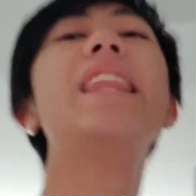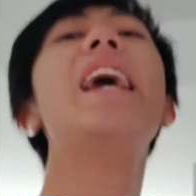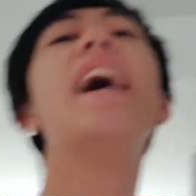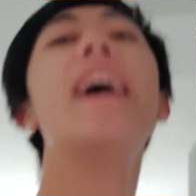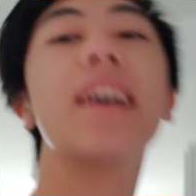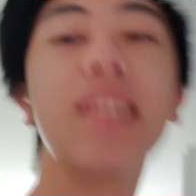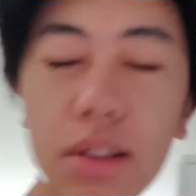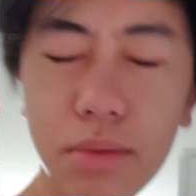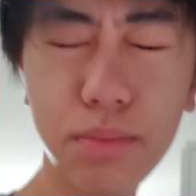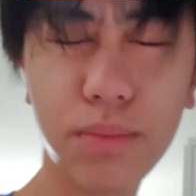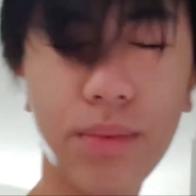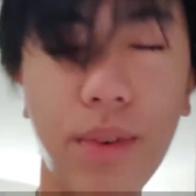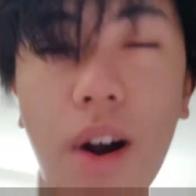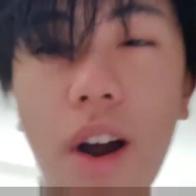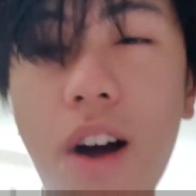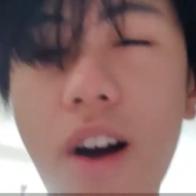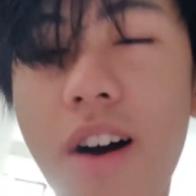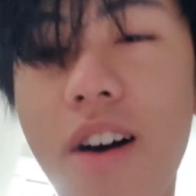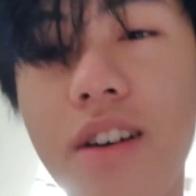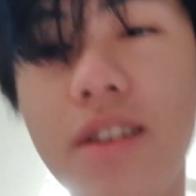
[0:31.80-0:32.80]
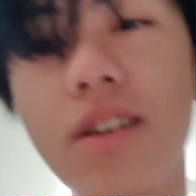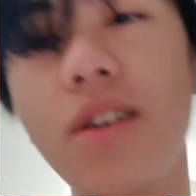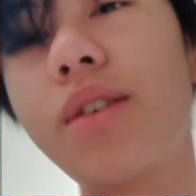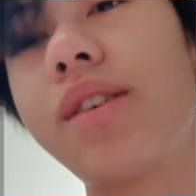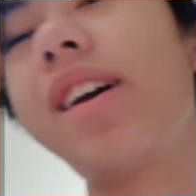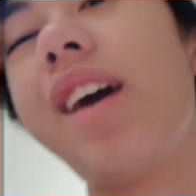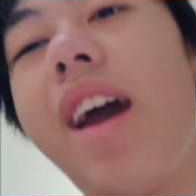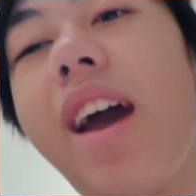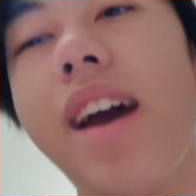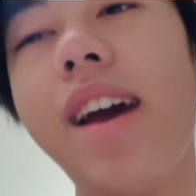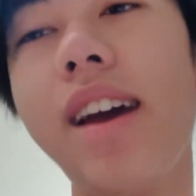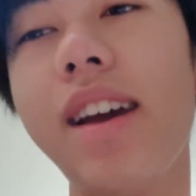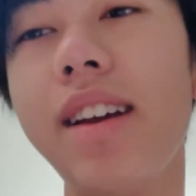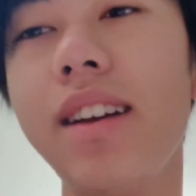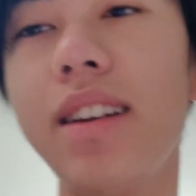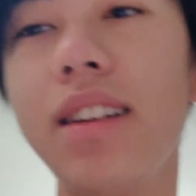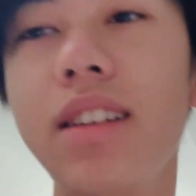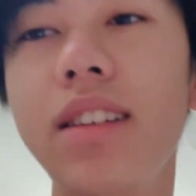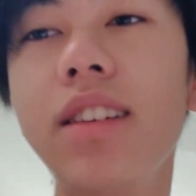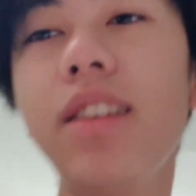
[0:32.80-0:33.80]
that's wrong,
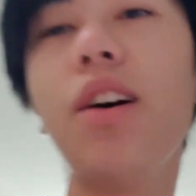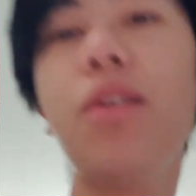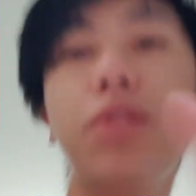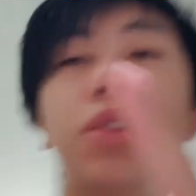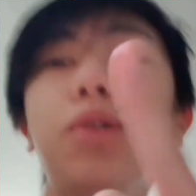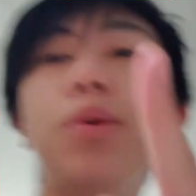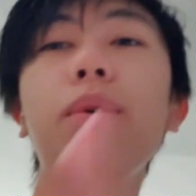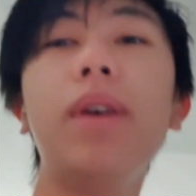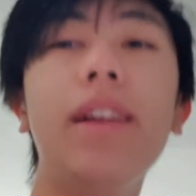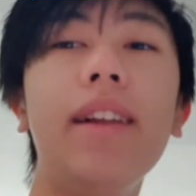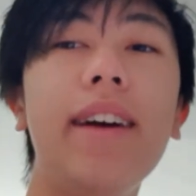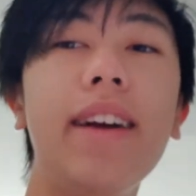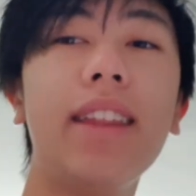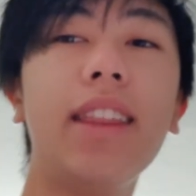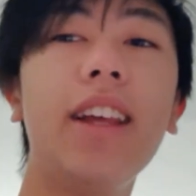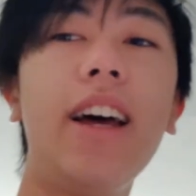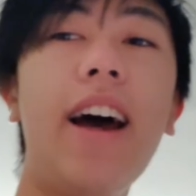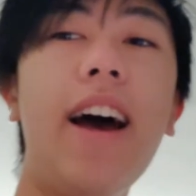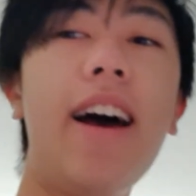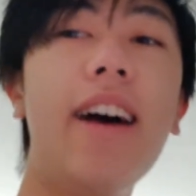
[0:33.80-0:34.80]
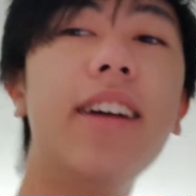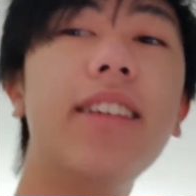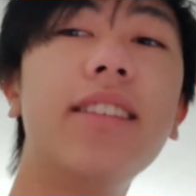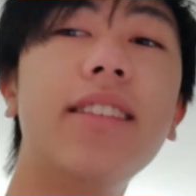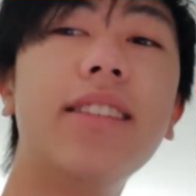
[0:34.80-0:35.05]
okay? You don't do it like that.